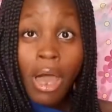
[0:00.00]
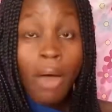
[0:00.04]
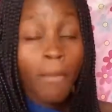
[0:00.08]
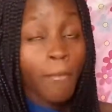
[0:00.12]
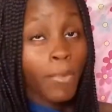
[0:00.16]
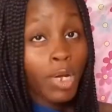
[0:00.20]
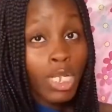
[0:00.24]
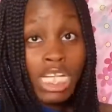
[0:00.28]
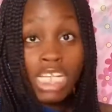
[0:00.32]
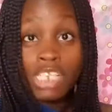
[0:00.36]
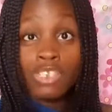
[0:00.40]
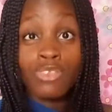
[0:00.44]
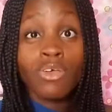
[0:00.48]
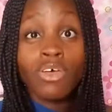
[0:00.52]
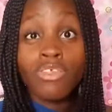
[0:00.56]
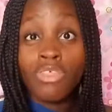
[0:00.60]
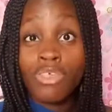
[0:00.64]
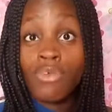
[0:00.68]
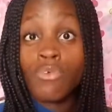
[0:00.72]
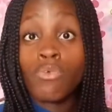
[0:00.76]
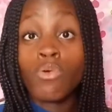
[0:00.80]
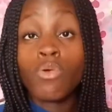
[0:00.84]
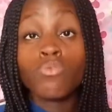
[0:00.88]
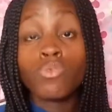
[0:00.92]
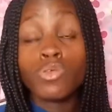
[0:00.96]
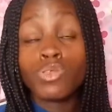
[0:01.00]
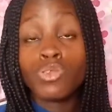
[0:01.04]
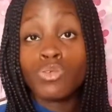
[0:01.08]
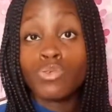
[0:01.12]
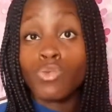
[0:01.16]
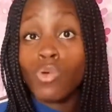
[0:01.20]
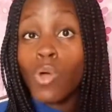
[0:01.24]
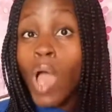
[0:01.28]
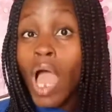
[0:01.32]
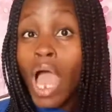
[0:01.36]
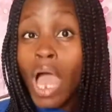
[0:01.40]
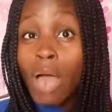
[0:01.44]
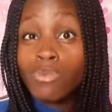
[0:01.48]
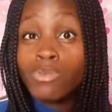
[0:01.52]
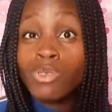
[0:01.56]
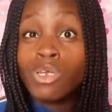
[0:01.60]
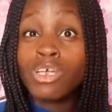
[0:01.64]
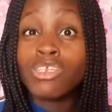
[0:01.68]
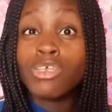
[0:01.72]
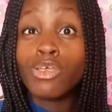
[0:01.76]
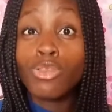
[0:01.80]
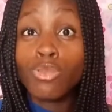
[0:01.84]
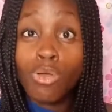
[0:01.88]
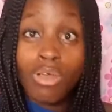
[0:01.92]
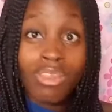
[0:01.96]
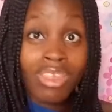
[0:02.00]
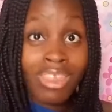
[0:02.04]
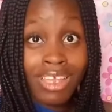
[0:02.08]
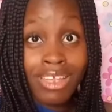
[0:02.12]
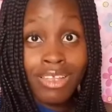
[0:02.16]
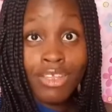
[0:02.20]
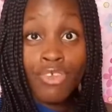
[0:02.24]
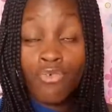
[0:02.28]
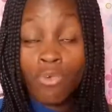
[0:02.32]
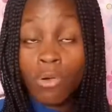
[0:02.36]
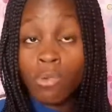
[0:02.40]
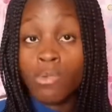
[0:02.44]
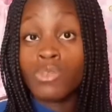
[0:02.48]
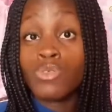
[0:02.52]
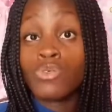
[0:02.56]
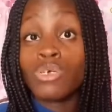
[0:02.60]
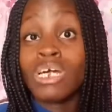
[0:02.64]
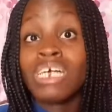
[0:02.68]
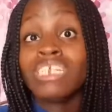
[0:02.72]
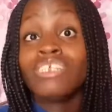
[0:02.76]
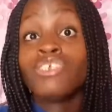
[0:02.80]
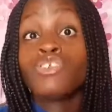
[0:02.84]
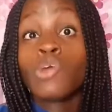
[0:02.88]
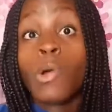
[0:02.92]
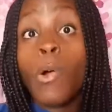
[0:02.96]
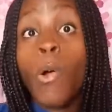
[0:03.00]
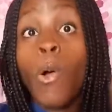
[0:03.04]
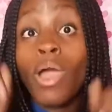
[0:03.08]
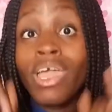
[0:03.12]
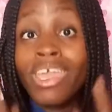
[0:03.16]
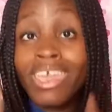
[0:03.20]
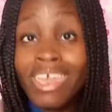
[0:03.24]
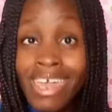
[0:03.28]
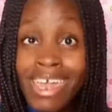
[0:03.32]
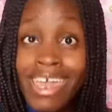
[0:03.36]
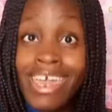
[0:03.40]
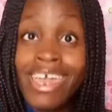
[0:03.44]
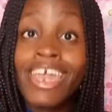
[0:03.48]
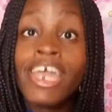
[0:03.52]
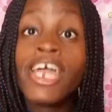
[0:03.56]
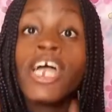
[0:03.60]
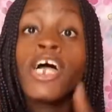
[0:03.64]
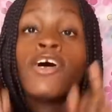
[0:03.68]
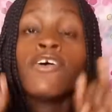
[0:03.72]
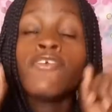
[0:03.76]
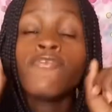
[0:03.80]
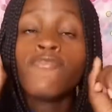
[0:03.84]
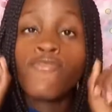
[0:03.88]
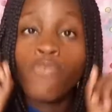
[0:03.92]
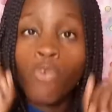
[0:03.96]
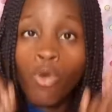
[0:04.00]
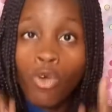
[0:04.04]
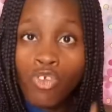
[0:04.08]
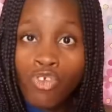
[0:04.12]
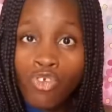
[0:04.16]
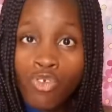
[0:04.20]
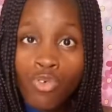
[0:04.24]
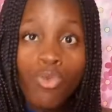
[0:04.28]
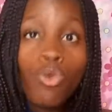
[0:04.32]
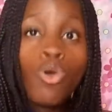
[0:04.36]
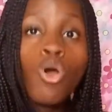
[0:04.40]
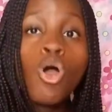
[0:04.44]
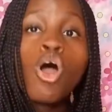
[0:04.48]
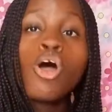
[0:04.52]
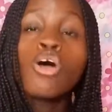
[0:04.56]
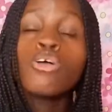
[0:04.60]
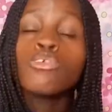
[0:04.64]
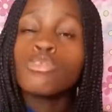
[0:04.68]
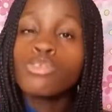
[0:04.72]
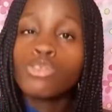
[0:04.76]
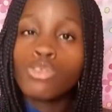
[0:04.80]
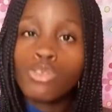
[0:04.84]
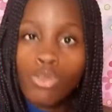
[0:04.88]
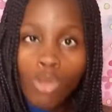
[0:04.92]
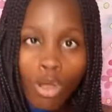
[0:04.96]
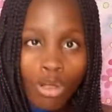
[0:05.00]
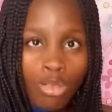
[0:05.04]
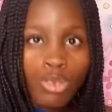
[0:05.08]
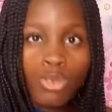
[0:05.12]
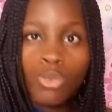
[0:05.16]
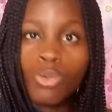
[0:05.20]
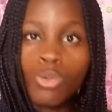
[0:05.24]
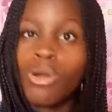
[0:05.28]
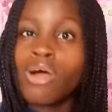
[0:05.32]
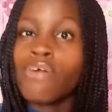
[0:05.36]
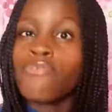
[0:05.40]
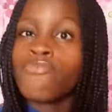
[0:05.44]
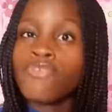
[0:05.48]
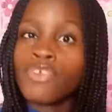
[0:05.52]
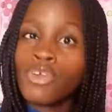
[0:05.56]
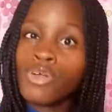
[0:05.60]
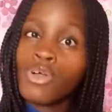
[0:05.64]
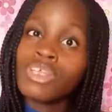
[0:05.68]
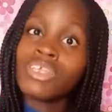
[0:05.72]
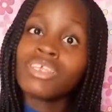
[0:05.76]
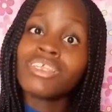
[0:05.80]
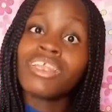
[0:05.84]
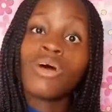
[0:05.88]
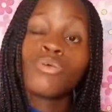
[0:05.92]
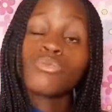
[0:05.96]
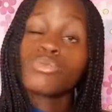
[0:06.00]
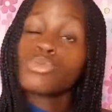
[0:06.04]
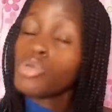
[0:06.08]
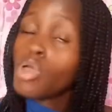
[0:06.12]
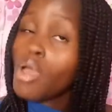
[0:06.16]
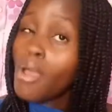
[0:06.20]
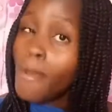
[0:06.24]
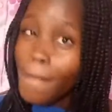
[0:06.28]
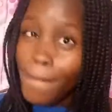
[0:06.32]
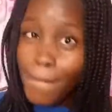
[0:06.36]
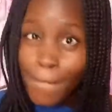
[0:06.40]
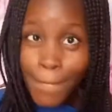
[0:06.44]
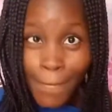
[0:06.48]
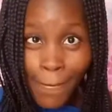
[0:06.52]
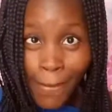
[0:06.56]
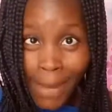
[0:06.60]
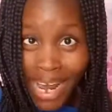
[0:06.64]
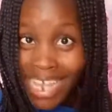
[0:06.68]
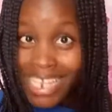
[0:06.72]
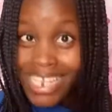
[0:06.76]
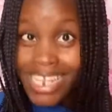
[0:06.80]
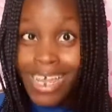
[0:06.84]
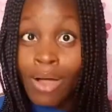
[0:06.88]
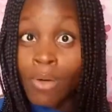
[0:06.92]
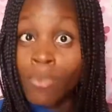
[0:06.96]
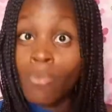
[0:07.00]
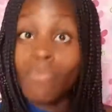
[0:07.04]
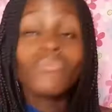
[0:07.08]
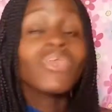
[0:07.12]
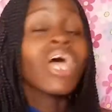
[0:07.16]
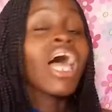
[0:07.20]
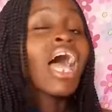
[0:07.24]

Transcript: But there's nothing wrong with you. Absolutely nothing wrong with you. It is okay for you not to have figured it out by now.